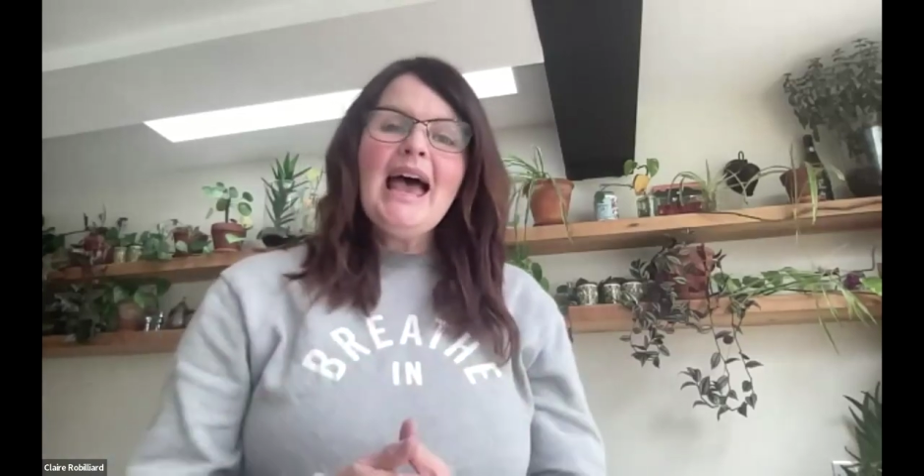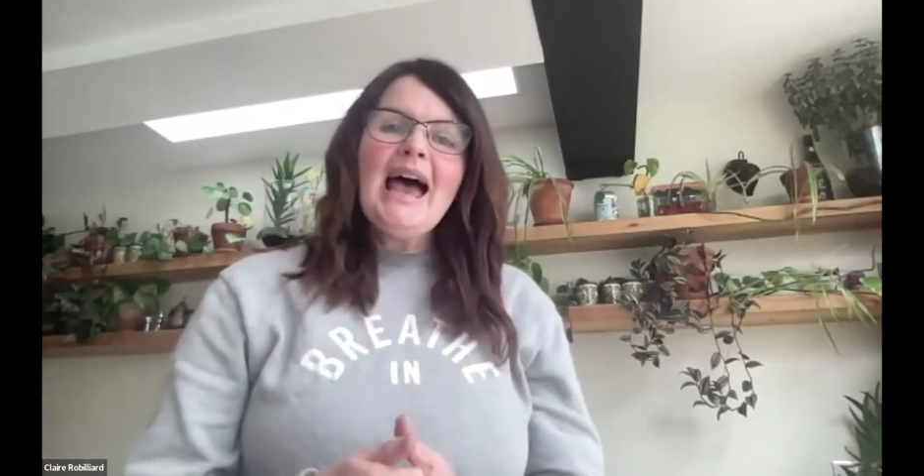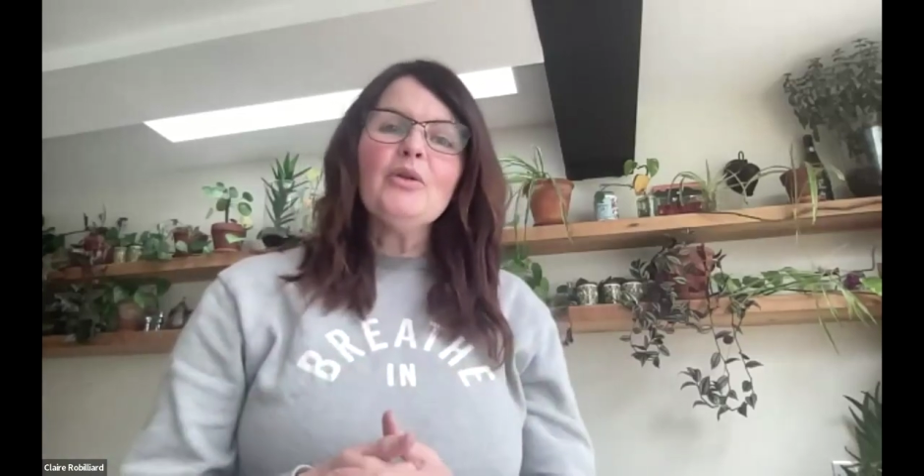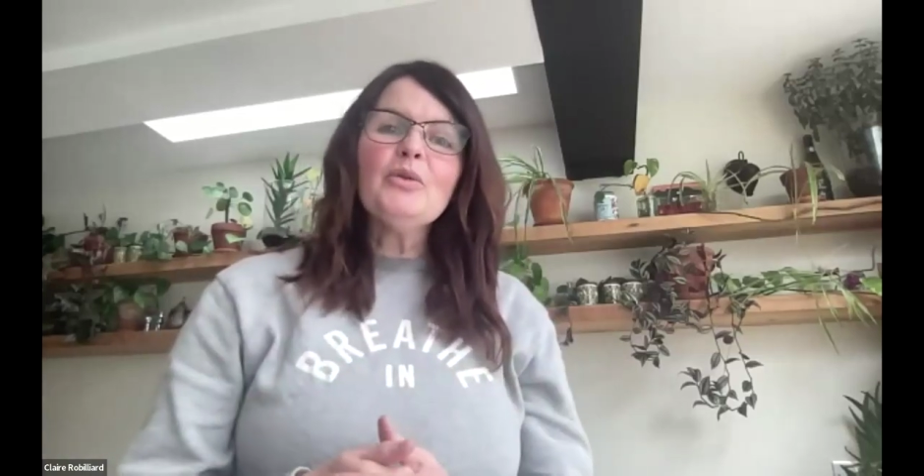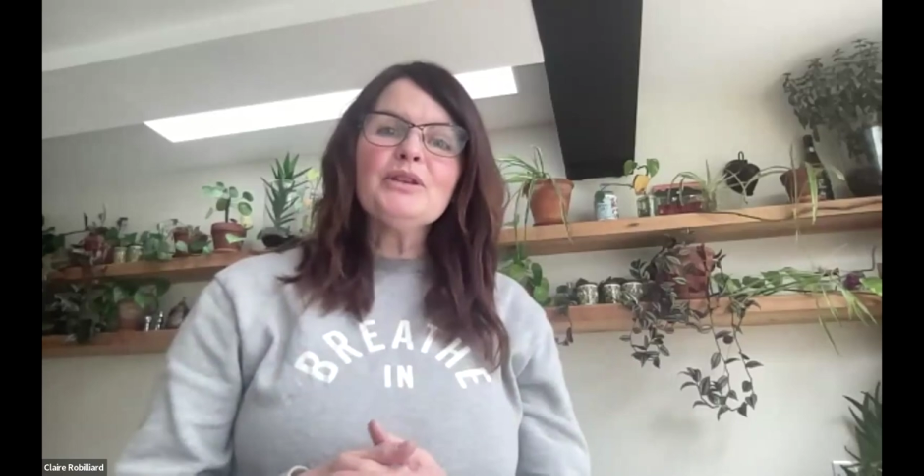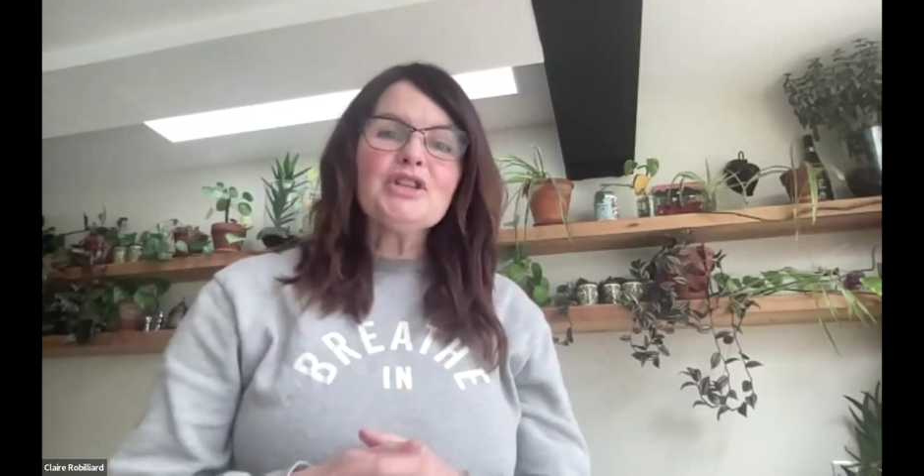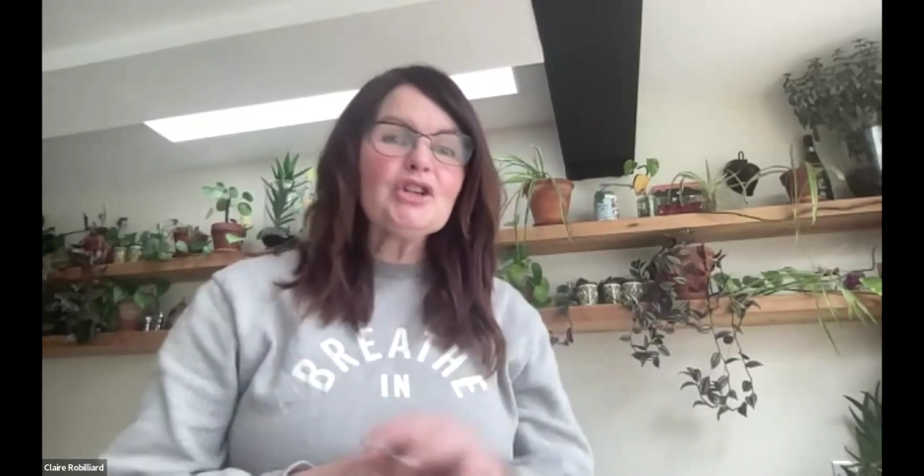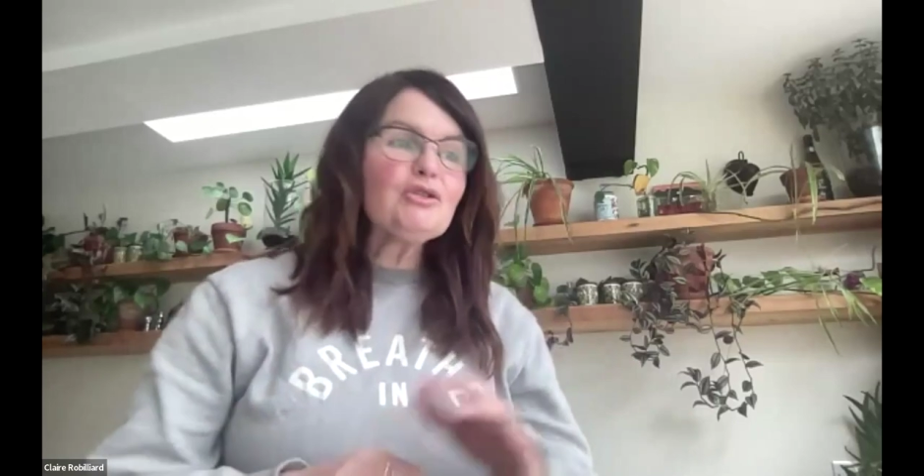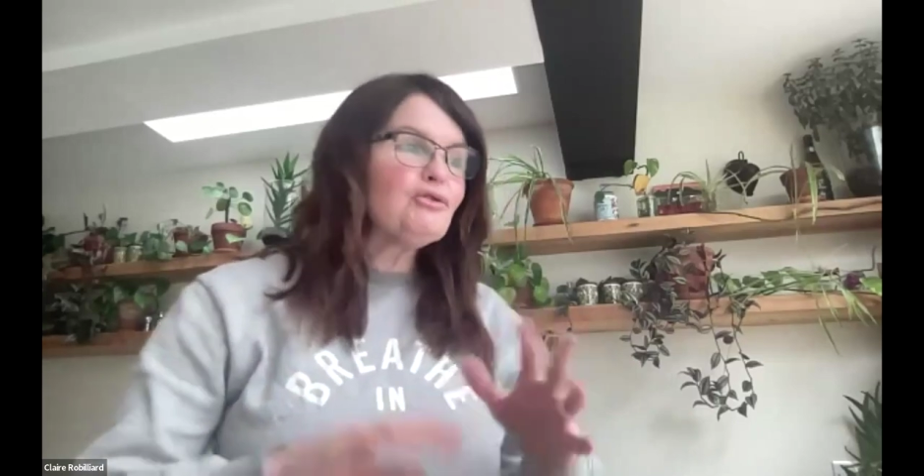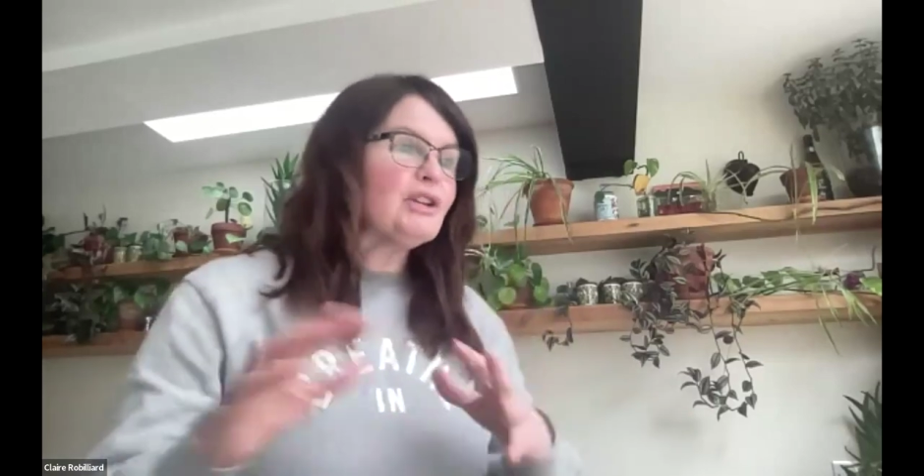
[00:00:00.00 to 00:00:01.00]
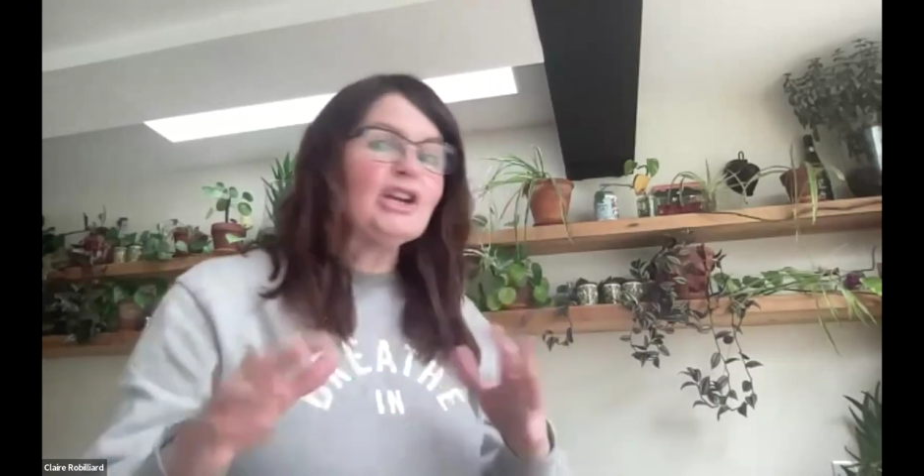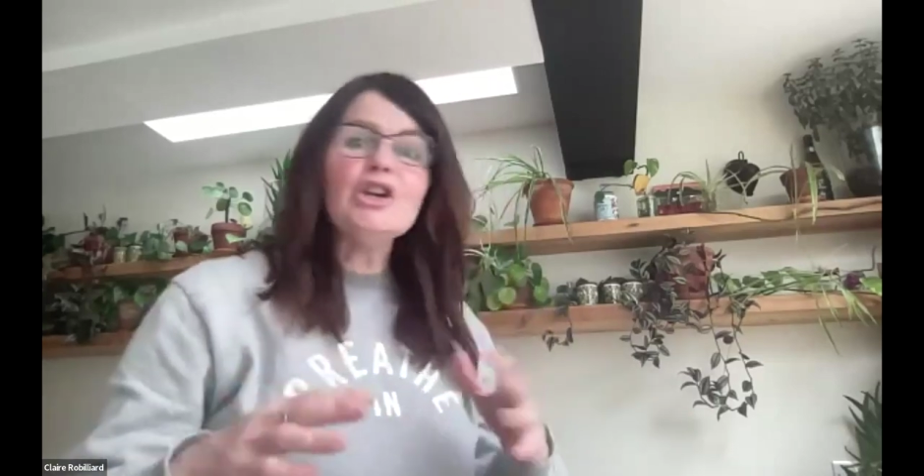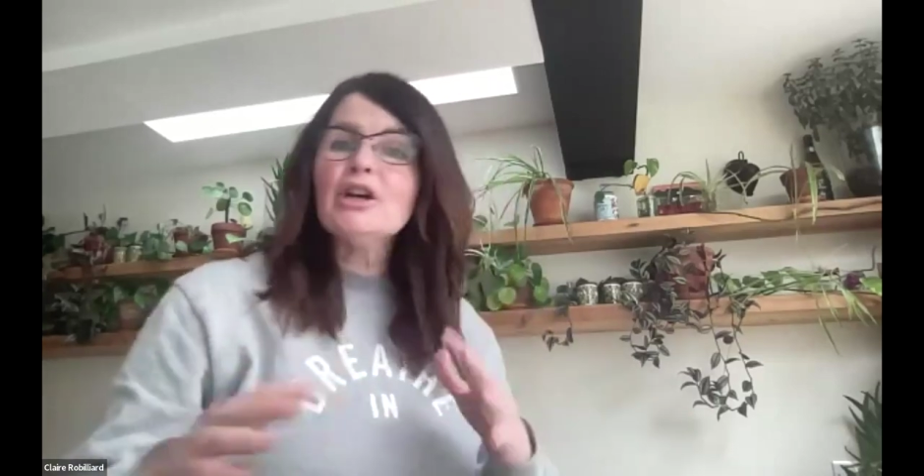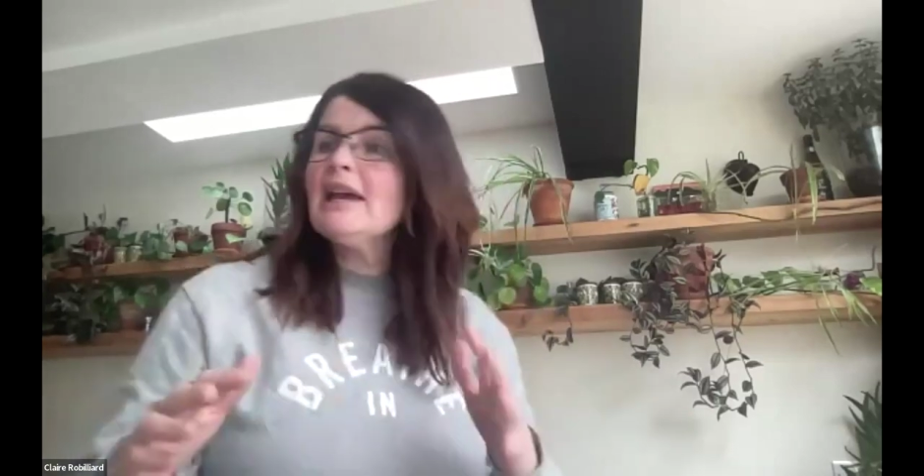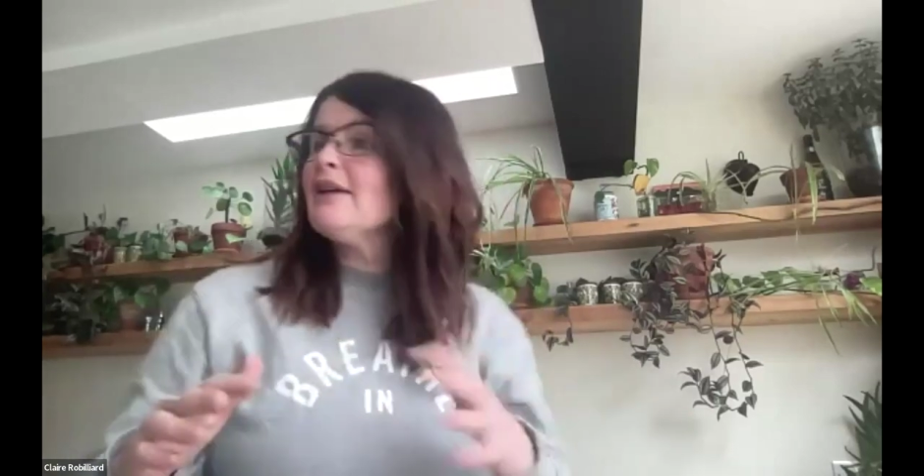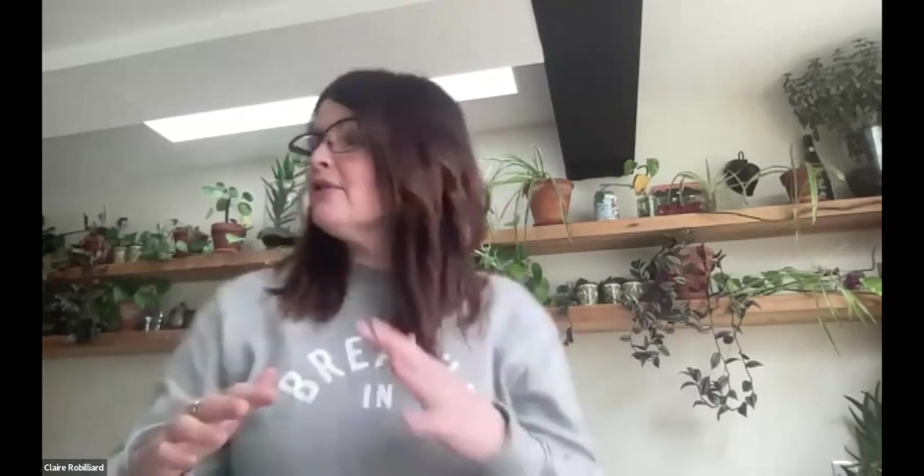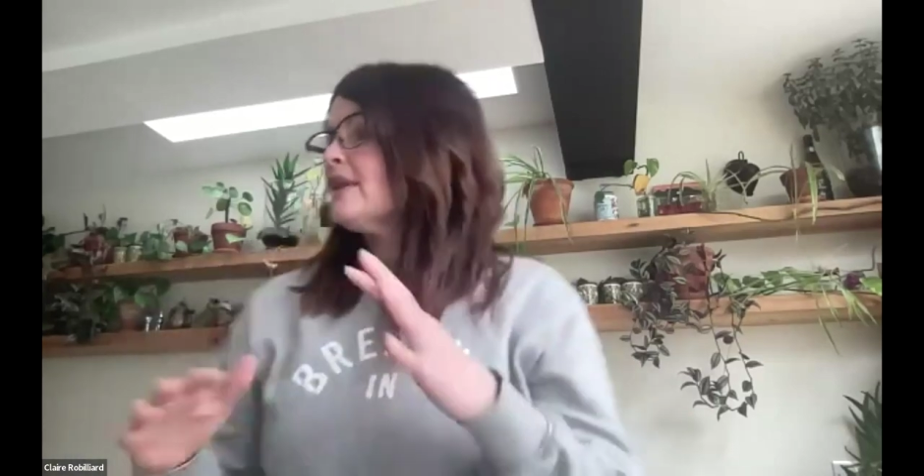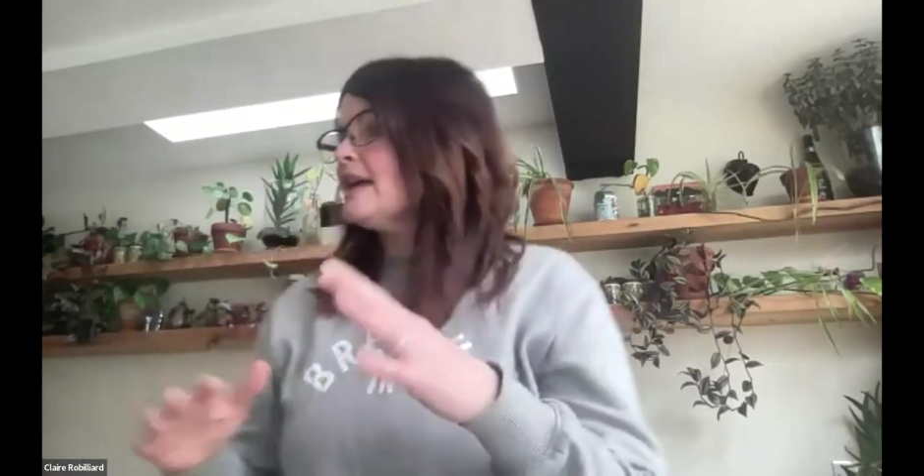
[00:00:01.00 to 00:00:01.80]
and all the children are looking